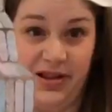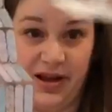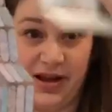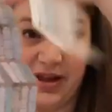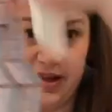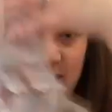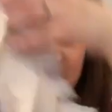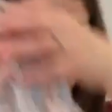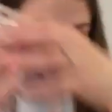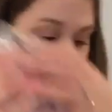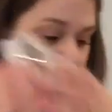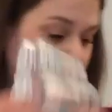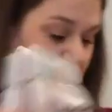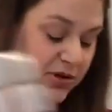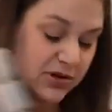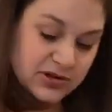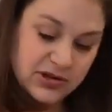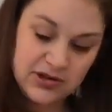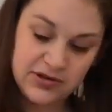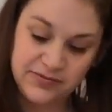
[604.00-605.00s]
these
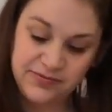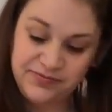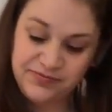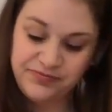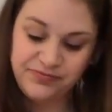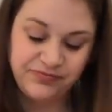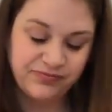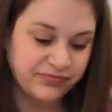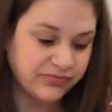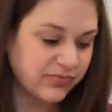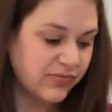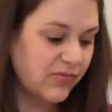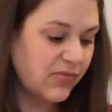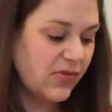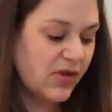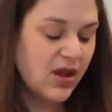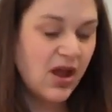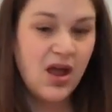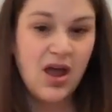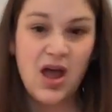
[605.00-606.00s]
samples.
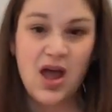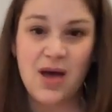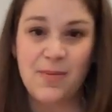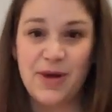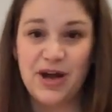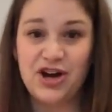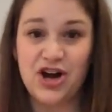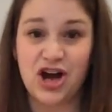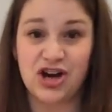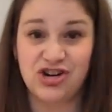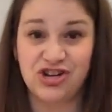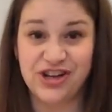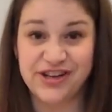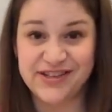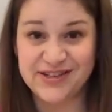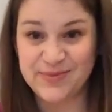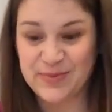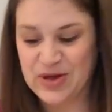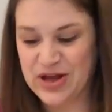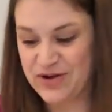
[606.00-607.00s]
My daughter
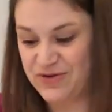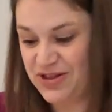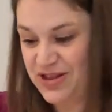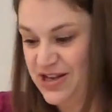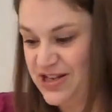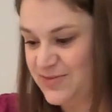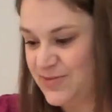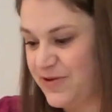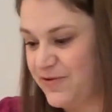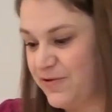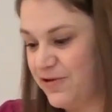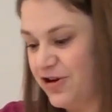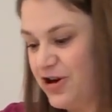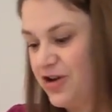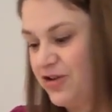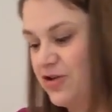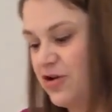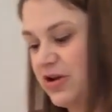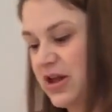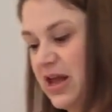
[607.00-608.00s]
likes to play with these
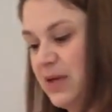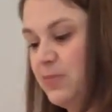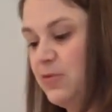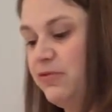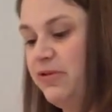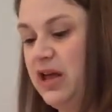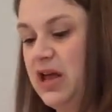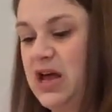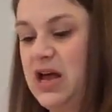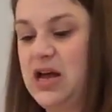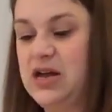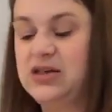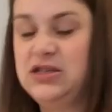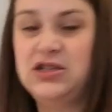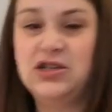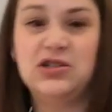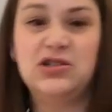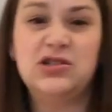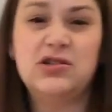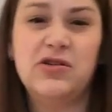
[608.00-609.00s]
materials. Okay, moving on.
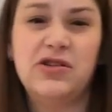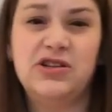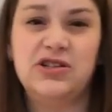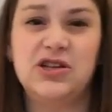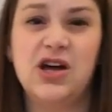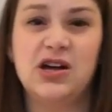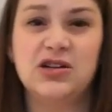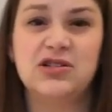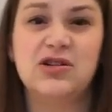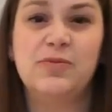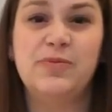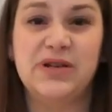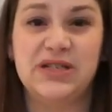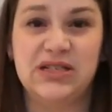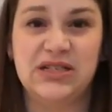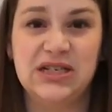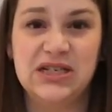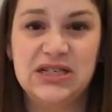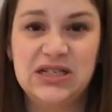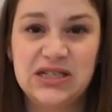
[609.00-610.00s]
So there's also
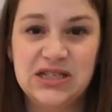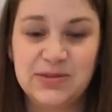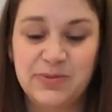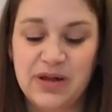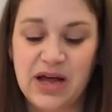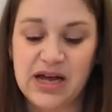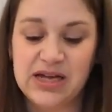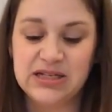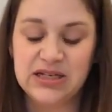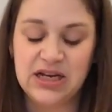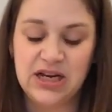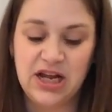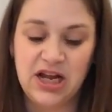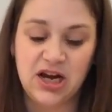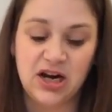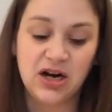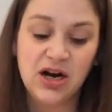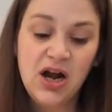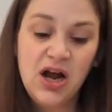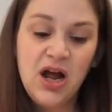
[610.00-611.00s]
business supplies in
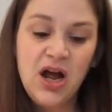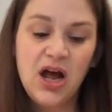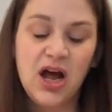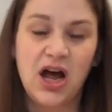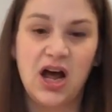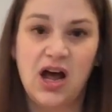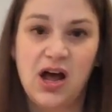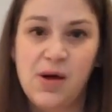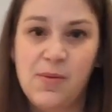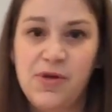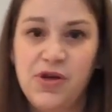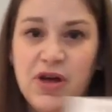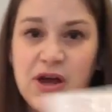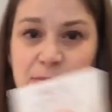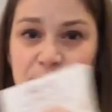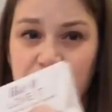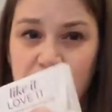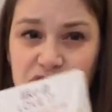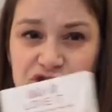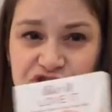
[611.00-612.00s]
here. You
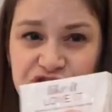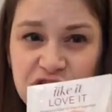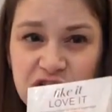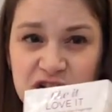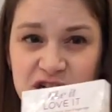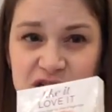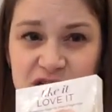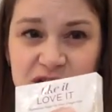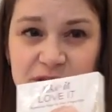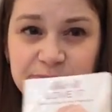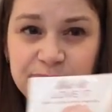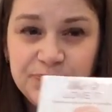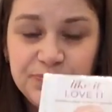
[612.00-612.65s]
get brochures.